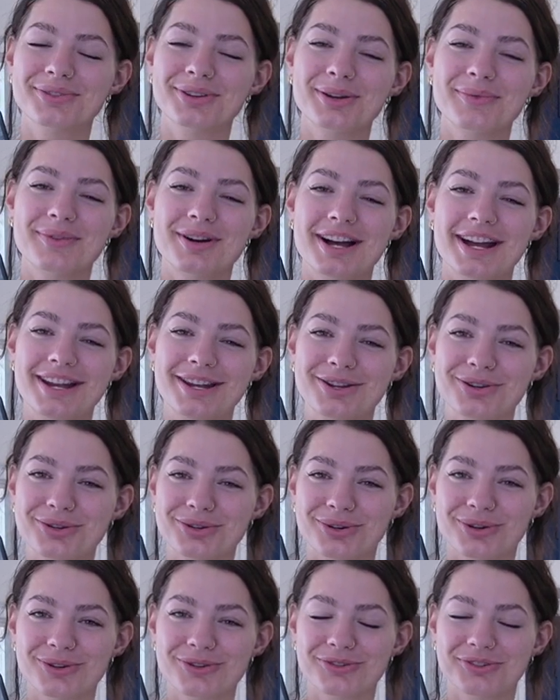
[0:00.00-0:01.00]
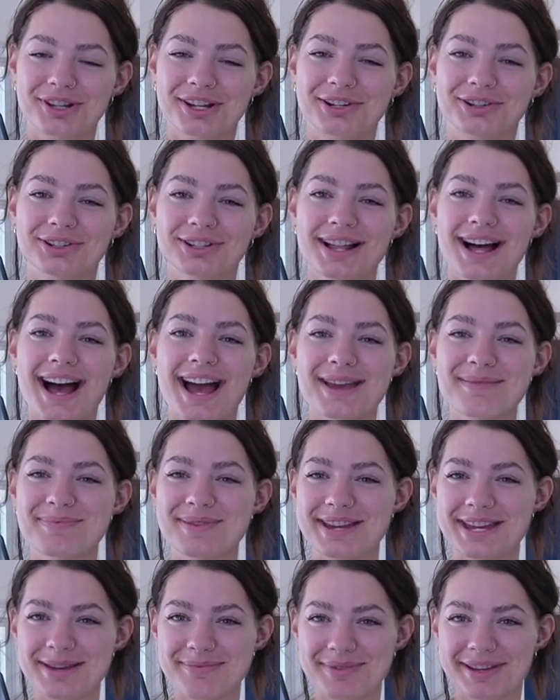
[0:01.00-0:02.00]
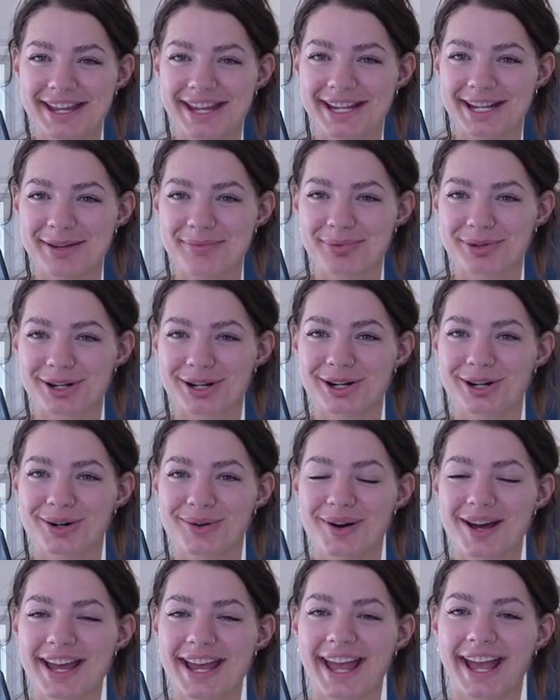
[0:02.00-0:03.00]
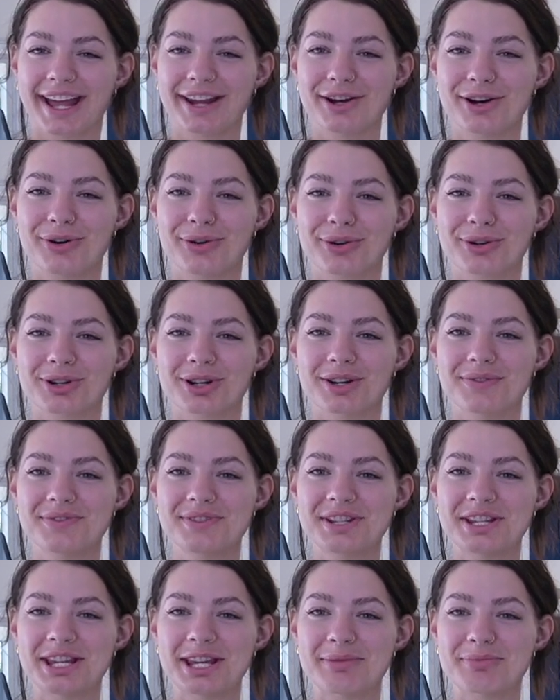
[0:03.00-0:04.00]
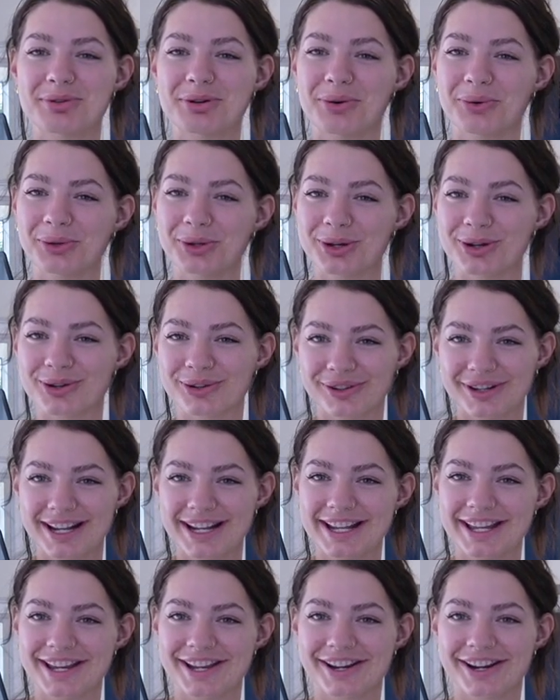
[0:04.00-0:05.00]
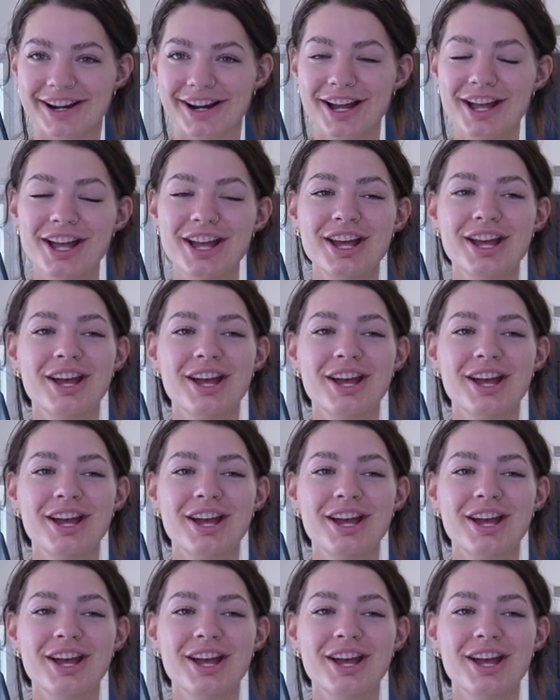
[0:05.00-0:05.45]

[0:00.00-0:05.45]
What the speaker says: everyone, Nicole Kriegel, IPE Bikini Pro and owner of Team GoldenGrit here.